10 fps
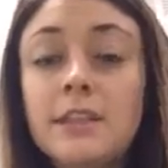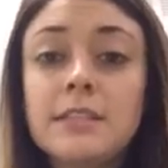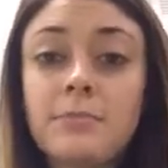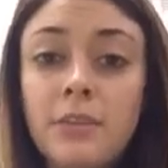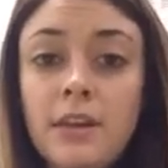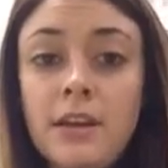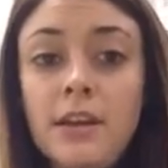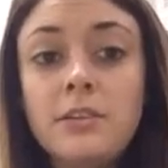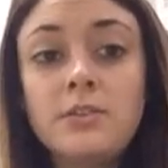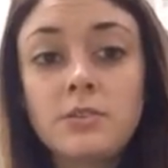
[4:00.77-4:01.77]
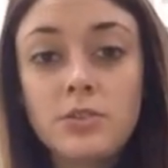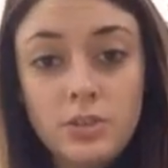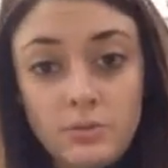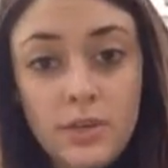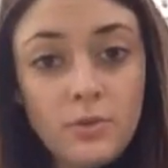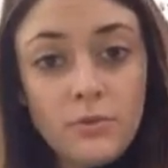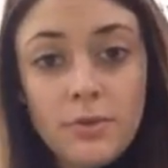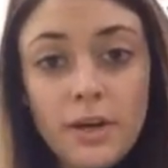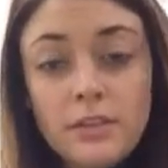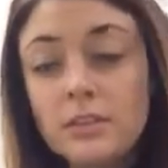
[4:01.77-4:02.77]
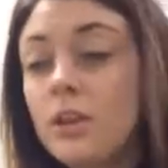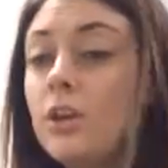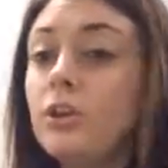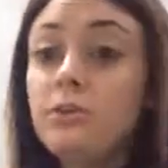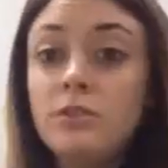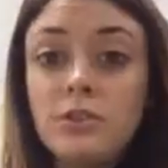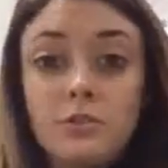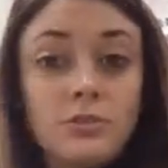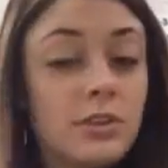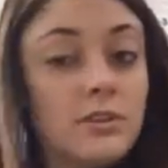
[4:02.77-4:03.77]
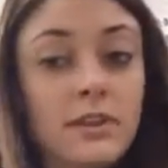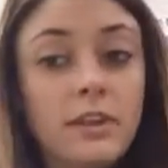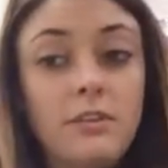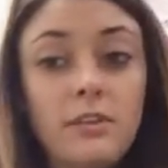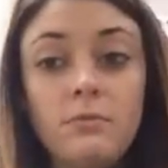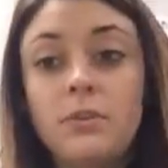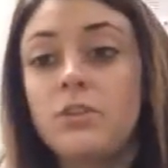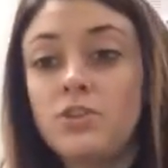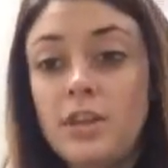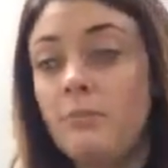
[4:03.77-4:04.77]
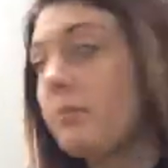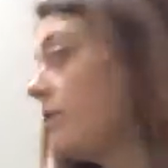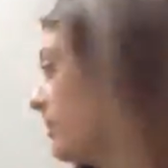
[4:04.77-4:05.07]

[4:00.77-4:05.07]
and split it into 2 equal parts, you would do just like you did with the shape.